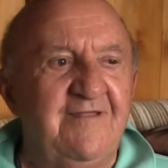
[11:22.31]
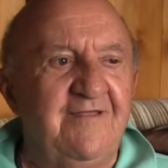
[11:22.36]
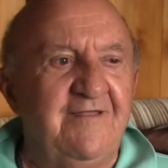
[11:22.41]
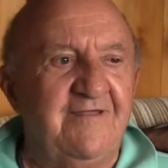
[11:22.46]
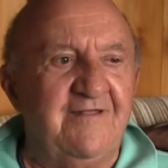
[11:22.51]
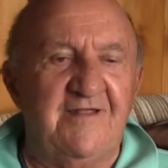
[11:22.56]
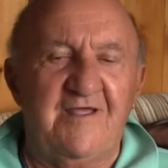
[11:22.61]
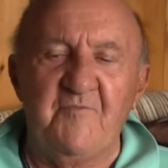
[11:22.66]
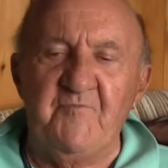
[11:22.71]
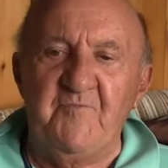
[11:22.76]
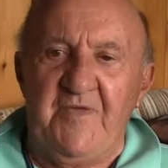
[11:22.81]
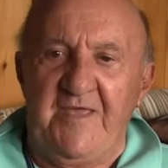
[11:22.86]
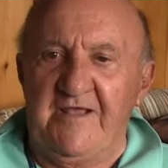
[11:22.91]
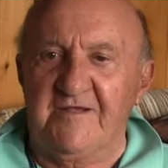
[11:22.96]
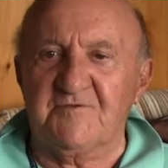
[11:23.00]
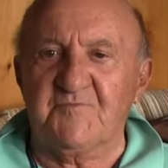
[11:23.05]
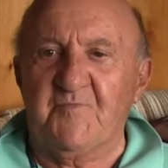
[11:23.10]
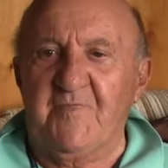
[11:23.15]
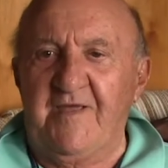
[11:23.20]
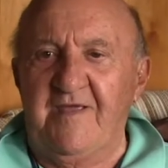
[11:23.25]
and I
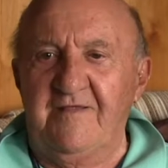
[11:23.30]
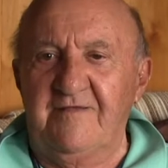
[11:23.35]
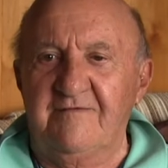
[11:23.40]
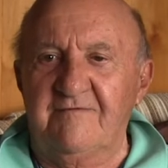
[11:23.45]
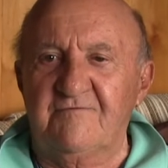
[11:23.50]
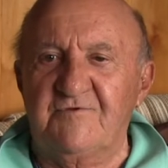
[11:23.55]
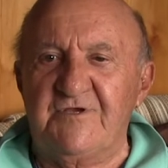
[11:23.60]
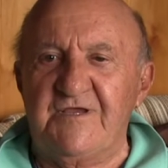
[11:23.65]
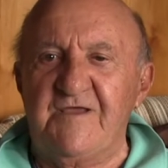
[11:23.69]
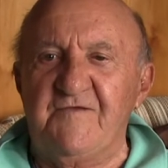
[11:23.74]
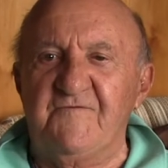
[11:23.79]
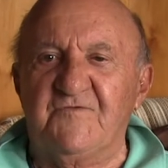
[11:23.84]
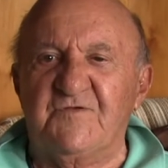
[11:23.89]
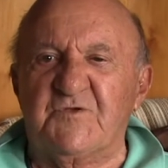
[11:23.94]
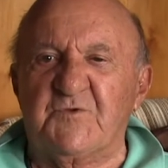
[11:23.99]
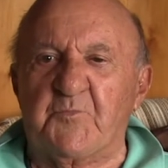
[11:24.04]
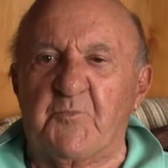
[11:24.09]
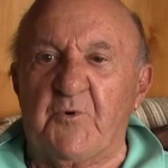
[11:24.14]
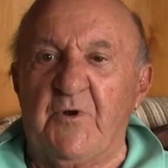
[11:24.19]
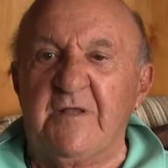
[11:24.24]
passed by Chief
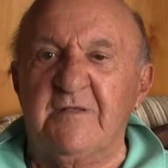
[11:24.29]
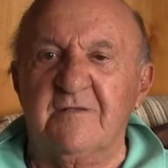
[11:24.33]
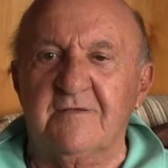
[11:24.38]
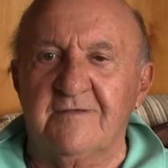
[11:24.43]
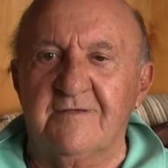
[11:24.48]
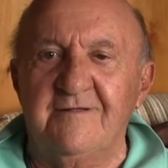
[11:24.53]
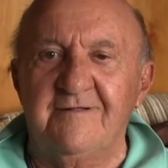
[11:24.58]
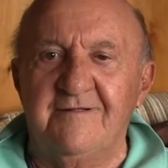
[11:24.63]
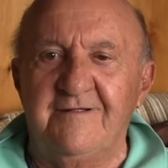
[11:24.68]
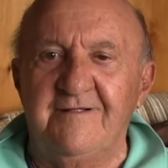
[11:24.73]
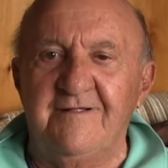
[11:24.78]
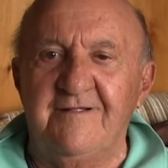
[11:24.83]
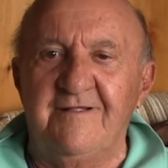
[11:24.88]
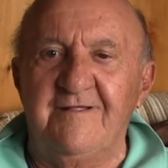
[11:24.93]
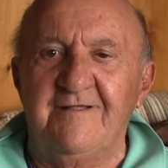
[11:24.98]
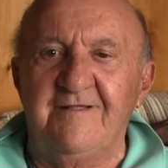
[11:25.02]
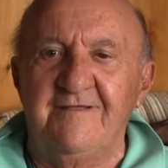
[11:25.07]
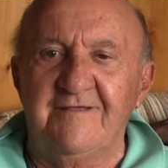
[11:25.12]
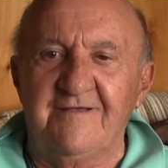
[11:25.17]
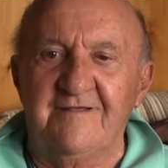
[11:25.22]
Spritz,
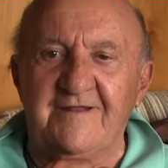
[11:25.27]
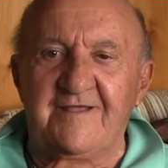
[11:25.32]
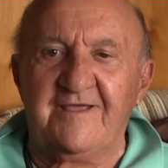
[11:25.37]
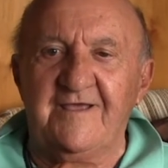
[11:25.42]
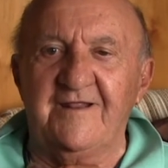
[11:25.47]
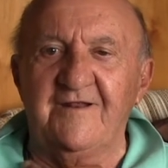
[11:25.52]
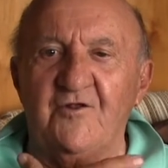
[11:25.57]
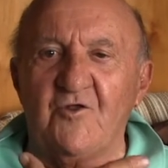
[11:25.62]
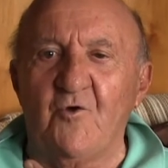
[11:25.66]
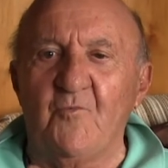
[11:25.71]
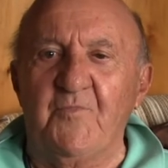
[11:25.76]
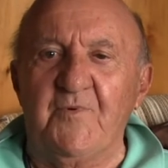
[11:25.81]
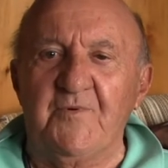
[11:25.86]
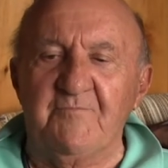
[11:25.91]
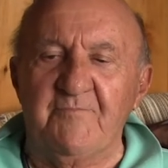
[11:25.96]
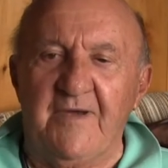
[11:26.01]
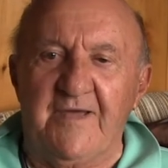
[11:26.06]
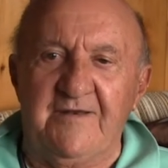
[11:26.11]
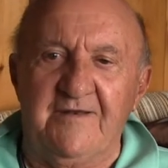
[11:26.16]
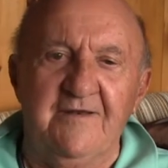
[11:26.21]
and I had an open
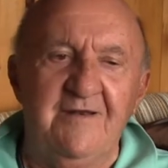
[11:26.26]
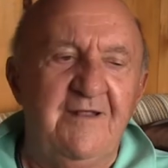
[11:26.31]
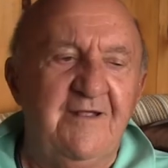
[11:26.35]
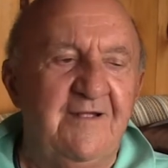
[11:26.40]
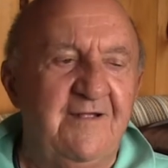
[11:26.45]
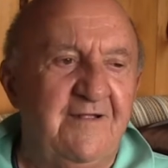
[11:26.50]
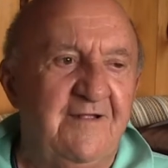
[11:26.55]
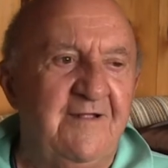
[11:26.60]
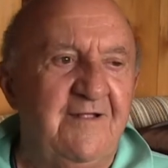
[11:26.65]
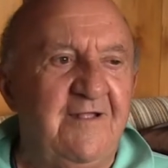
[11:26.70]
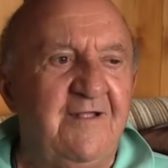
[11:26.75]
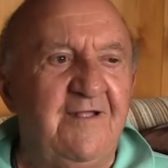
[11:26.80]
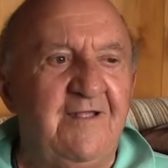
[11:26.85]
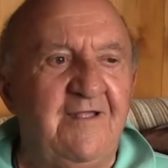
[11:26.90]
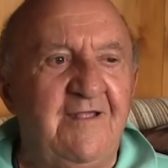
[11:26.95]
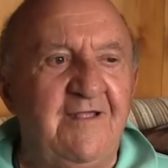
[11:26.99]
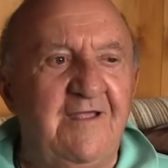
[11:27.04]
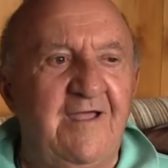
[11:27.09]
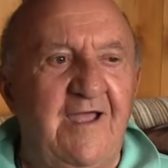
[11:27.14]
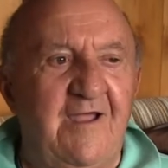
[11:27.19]
button.
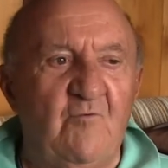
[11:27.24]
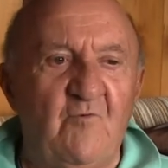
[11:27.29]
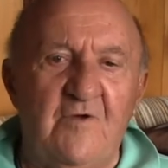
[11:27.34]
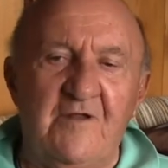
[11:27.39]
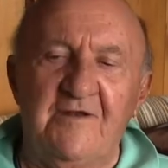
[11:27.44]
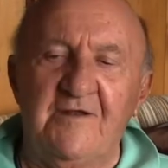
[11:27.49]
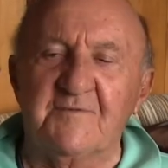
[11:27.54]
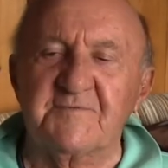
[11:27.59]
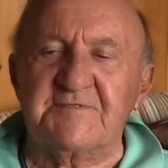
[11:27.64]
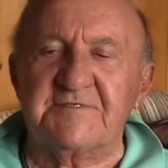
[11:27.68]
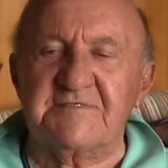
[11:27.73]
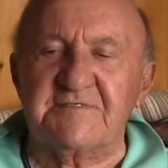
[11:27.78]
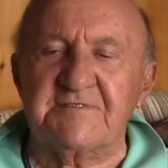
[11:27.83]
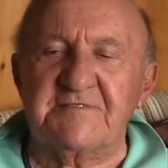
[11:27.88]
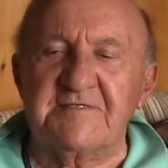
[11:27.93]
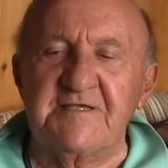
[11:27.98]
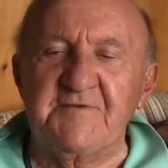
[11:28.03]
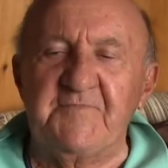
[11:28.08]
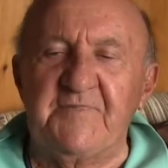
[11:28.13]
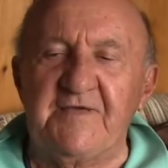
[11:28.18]
I wound up
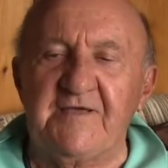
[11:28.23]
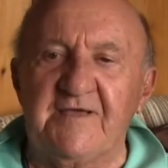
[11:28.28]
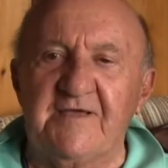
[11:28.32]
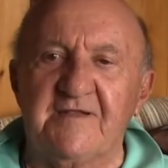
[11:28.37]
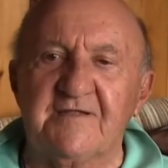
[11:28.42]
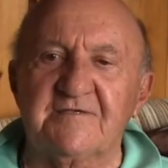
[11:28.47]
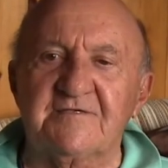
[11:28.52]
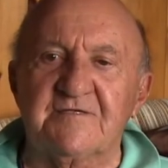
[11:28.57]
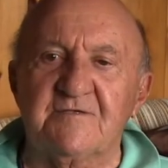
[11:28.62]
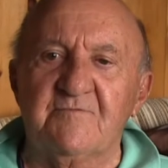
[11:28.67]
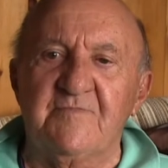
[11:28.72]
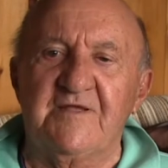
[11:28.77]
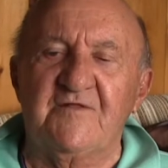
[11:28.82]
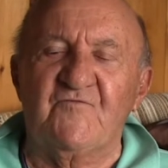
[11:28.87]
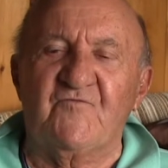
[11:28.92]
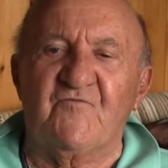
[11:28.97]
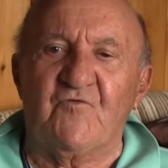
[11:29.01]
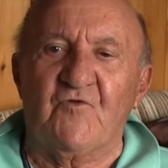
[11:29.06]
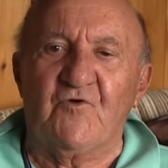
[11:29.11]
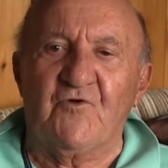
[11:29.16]
sleeping on a
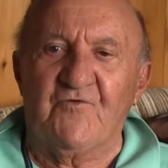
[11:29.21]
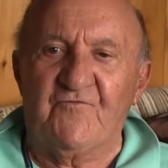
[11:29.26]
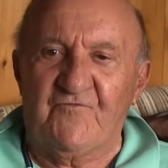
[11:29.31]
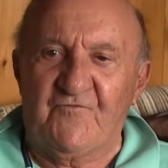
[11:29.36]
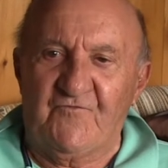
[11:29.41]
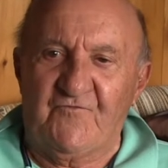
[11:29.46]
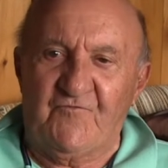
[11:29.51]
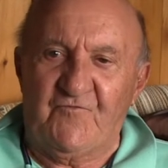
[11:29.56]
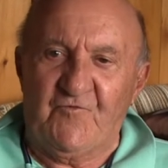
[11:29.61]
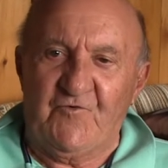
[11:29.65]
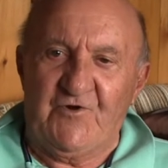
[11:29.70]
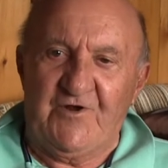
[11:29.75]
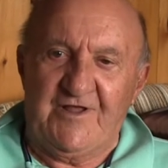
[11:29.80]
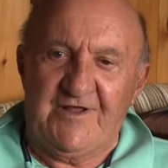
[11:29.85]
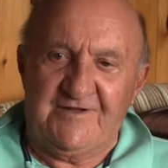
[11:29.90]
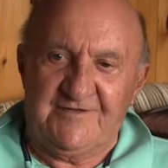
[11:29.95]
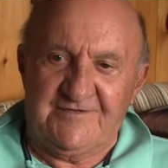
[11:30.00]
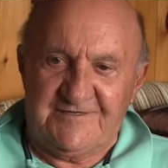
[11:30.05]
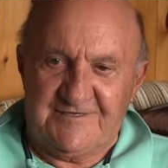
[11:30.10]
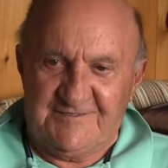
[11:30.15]
cement floor for four
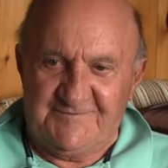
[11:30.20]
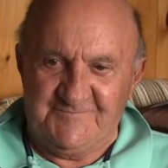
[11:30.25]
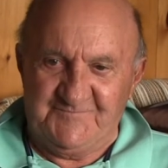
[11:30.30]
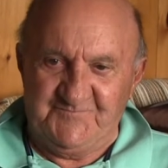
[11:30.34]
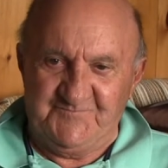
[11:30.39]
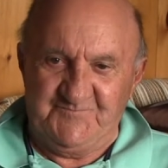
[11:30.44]
nights.